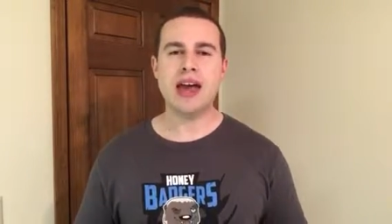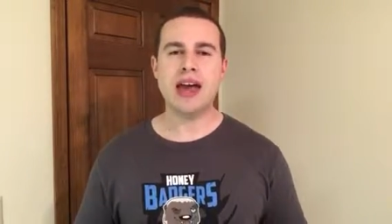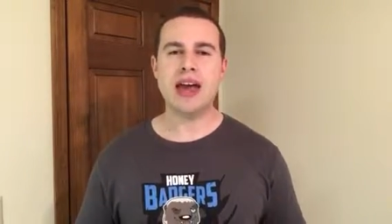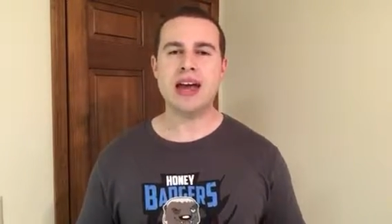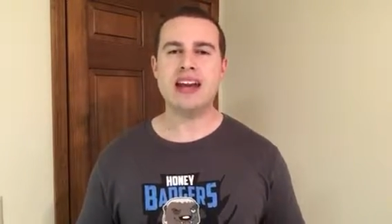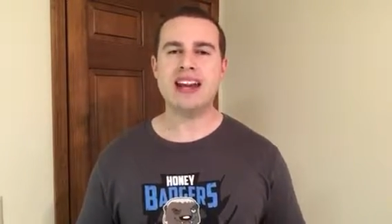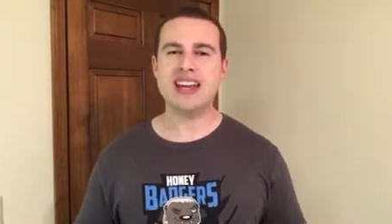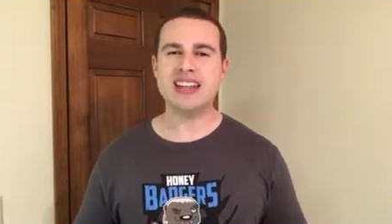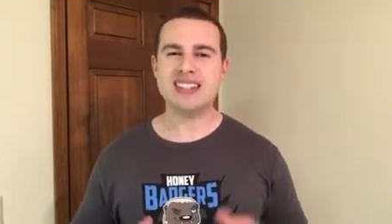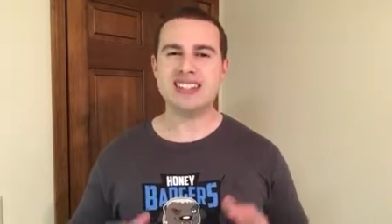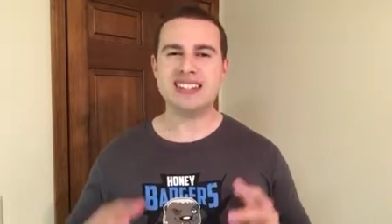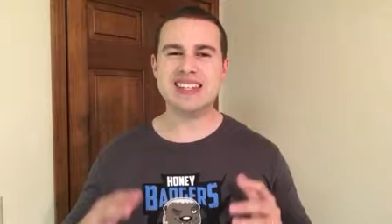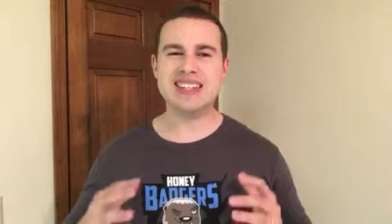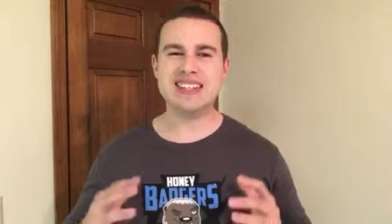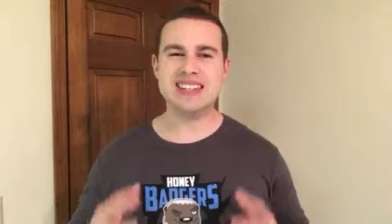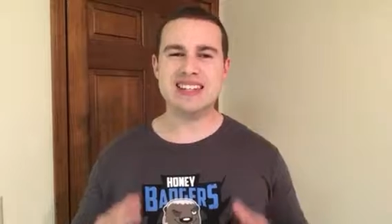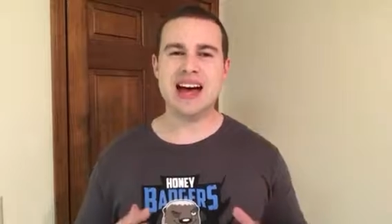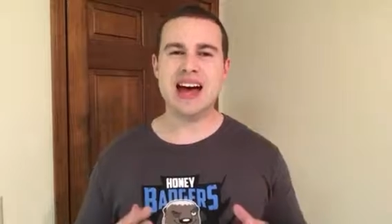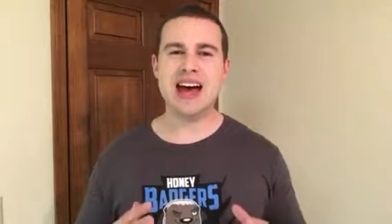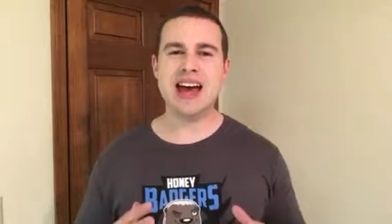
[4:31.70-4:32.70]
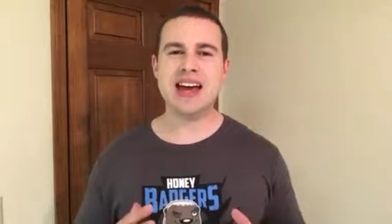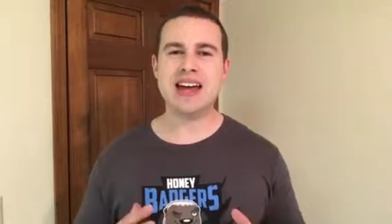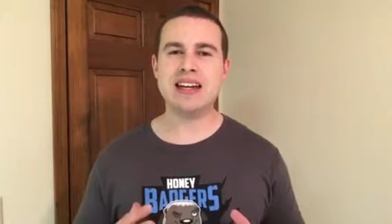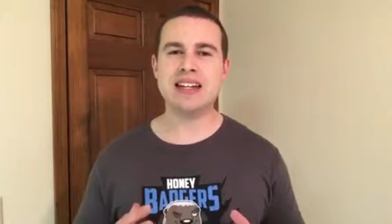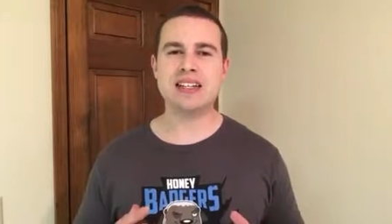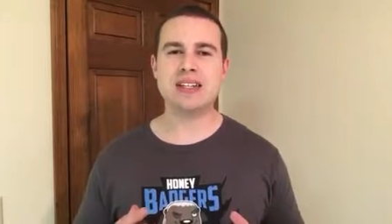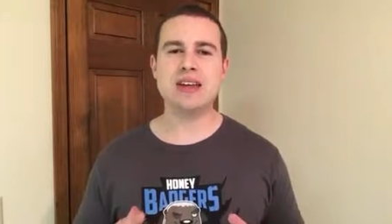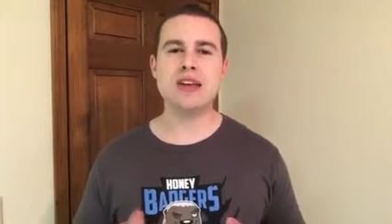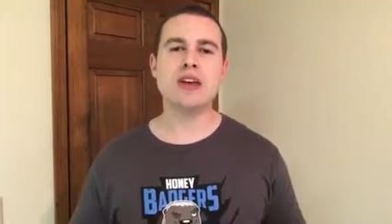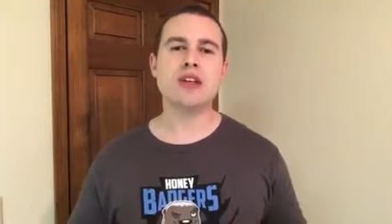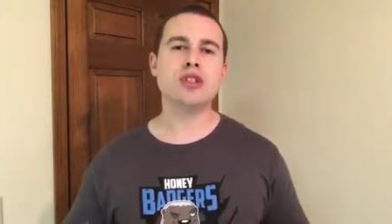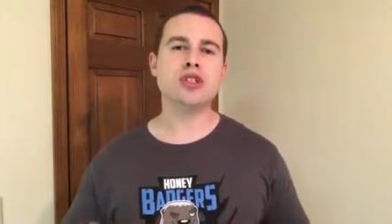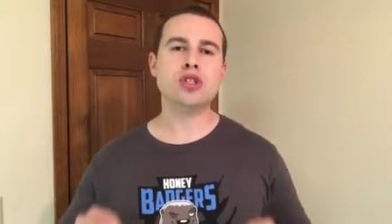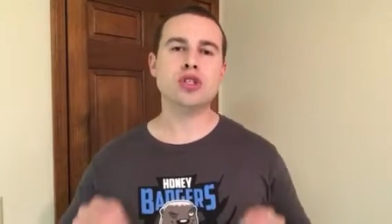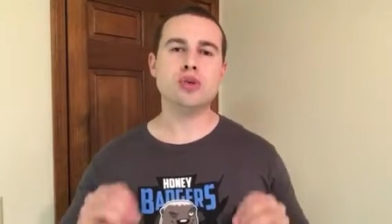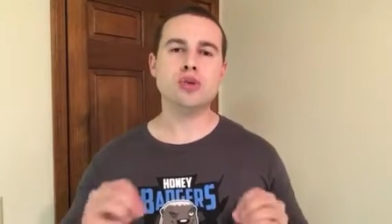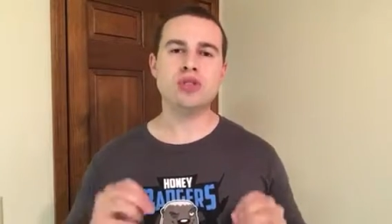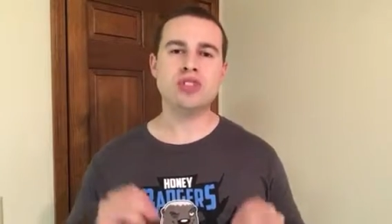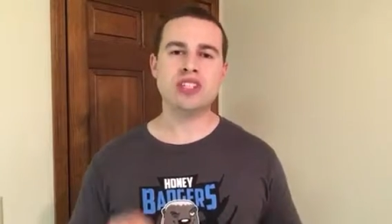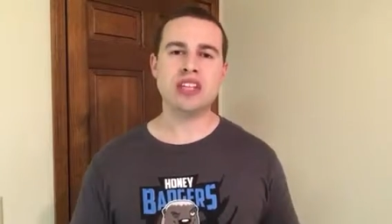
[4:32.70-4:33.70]
and it's designed
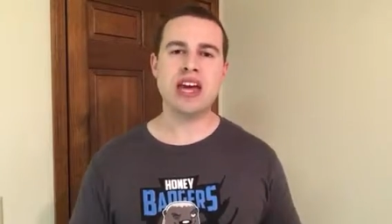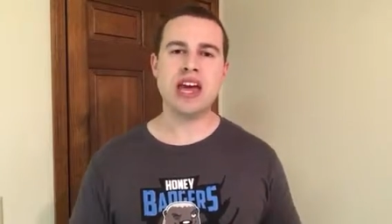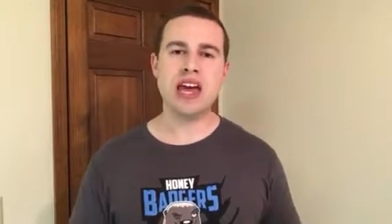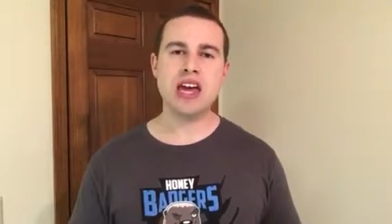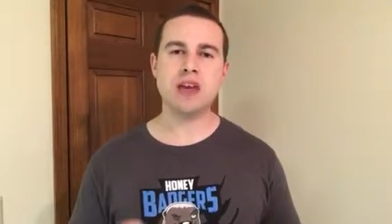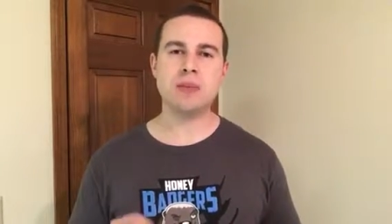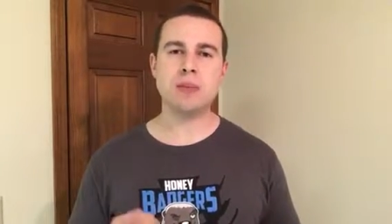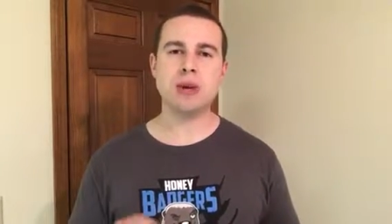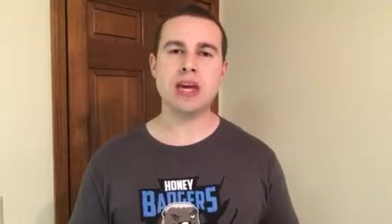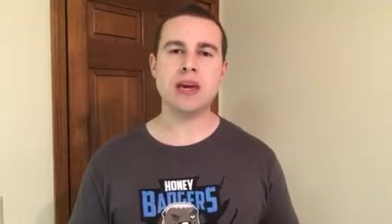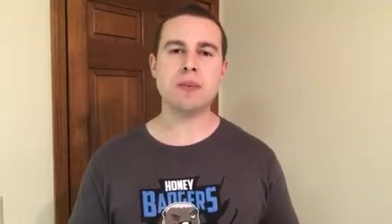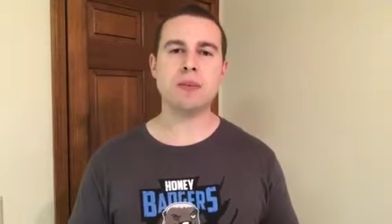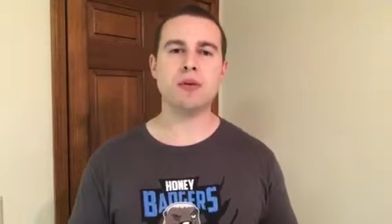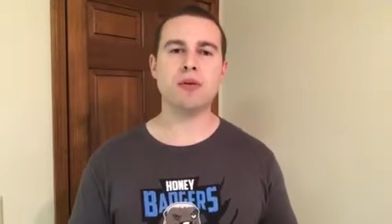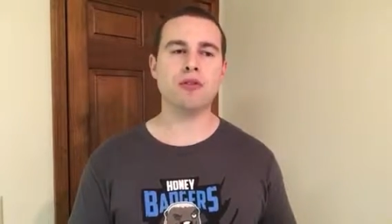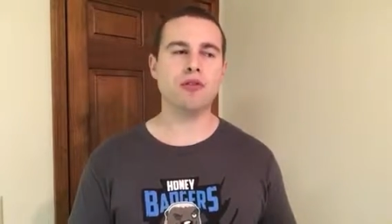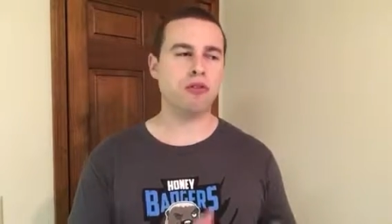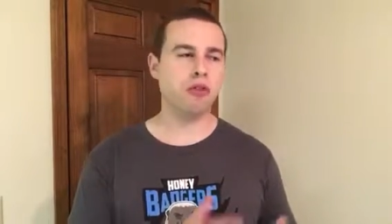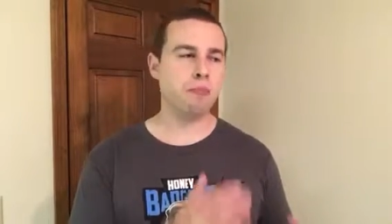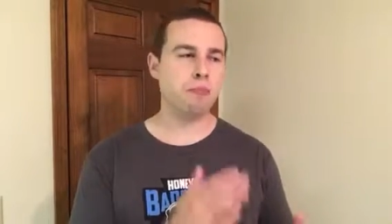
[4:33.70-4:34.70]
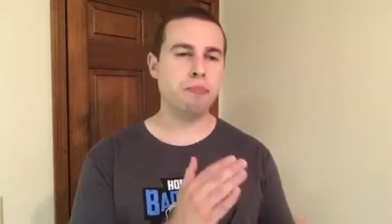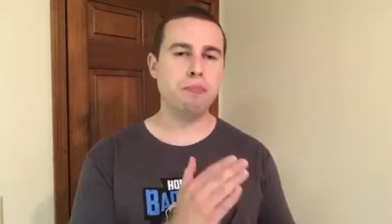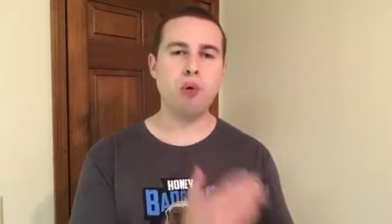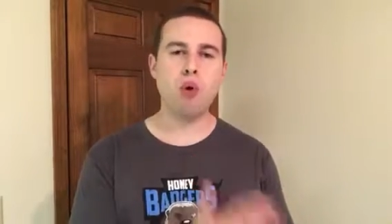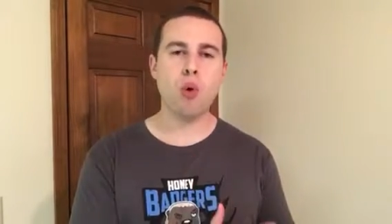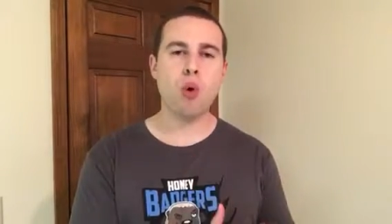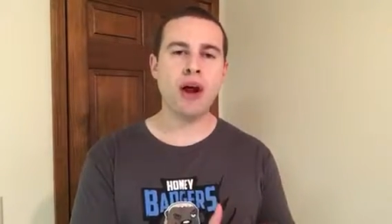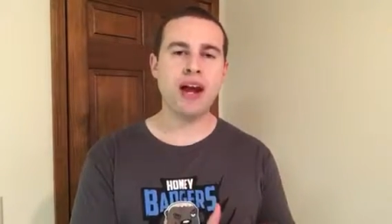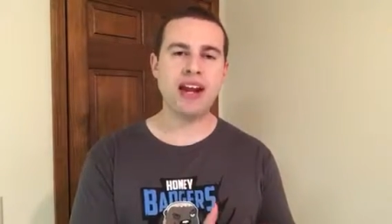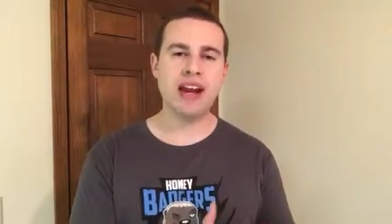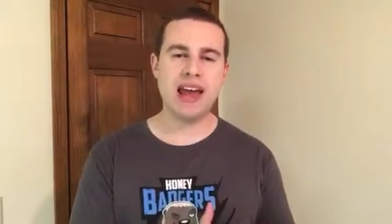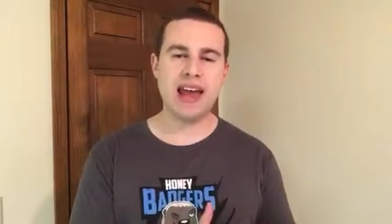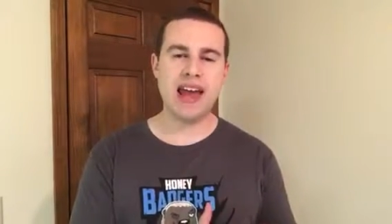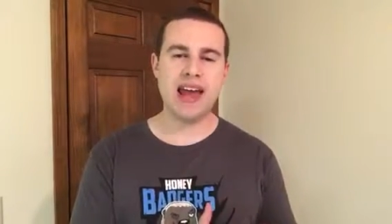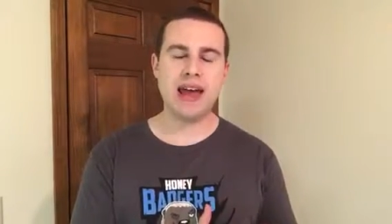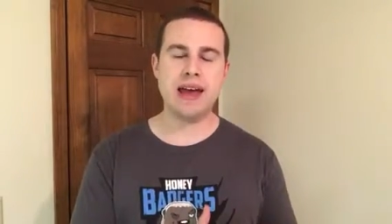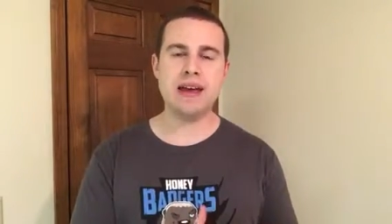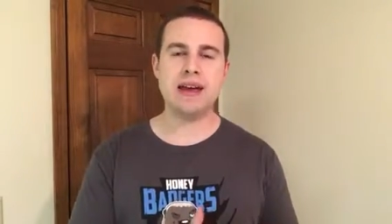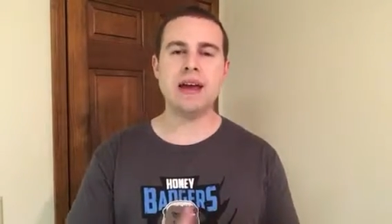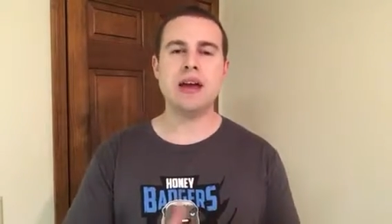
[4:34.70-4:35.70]
to take people from point
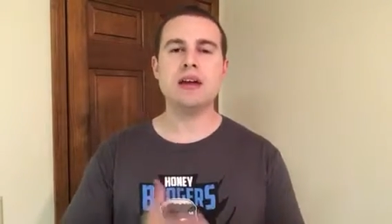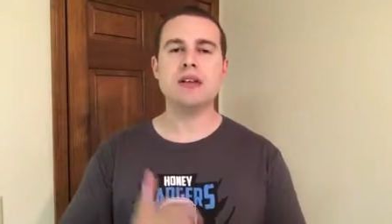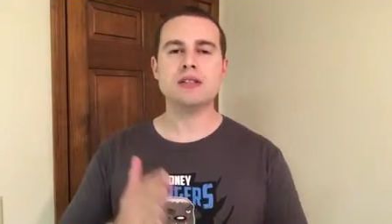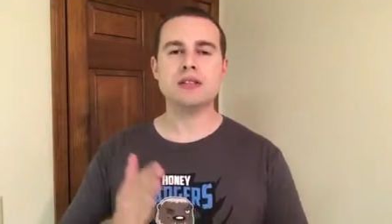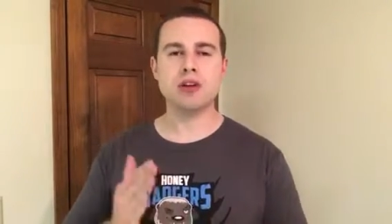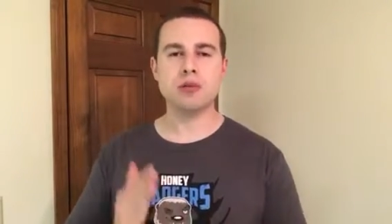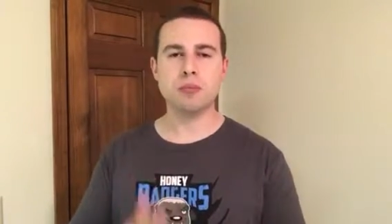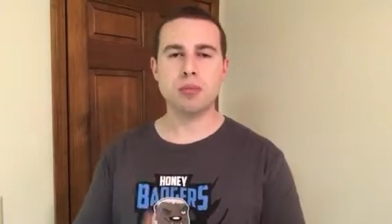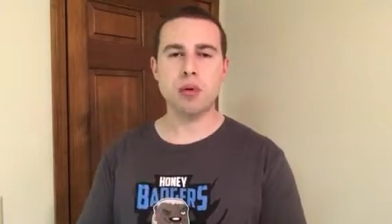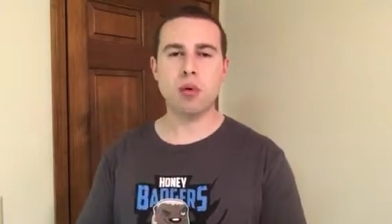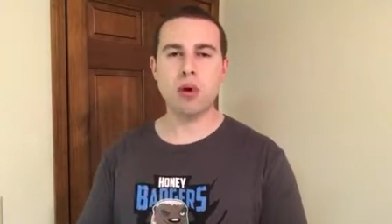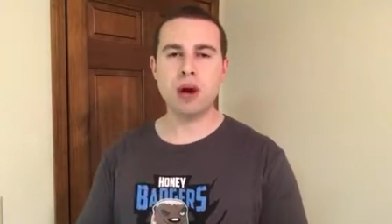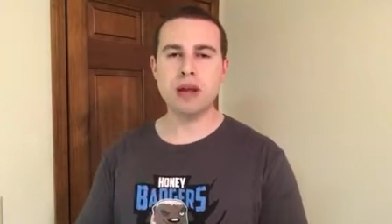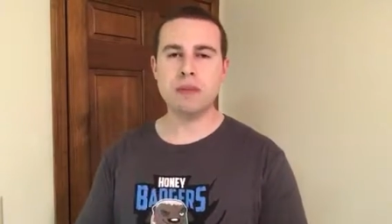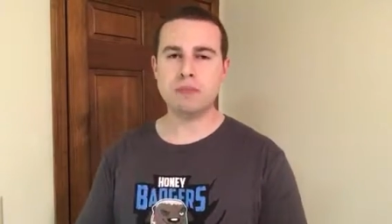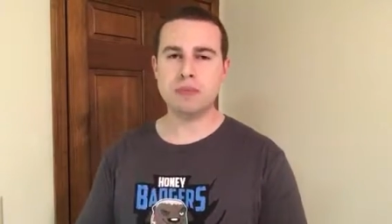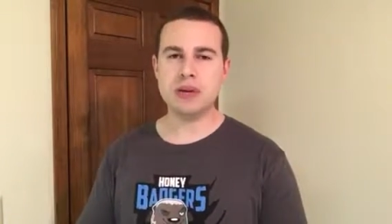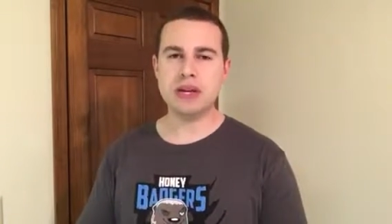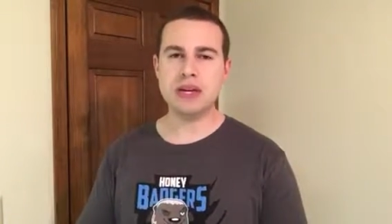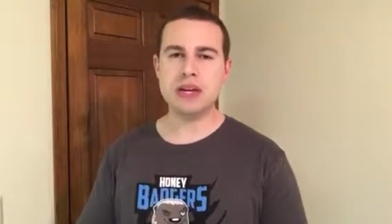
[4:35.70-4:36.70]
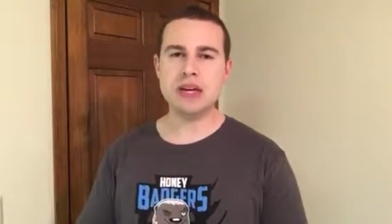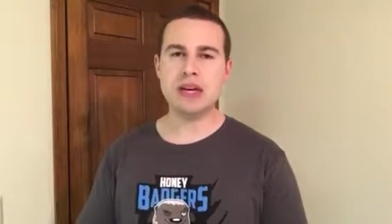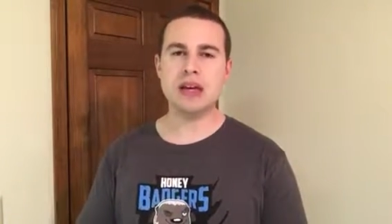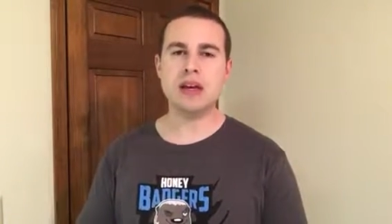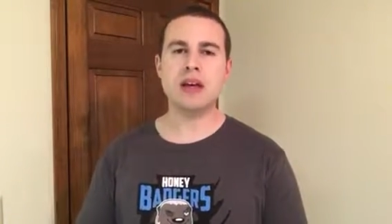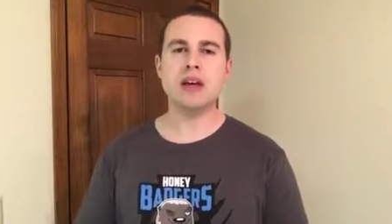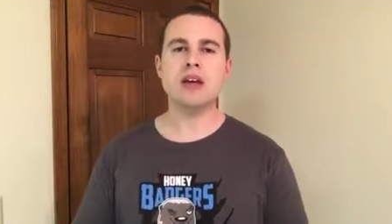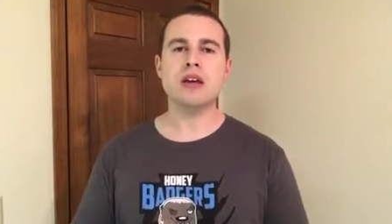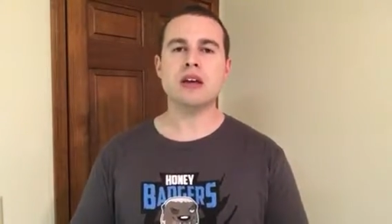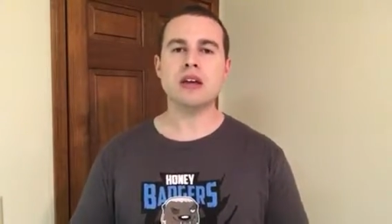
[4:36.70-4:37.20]
A to point B.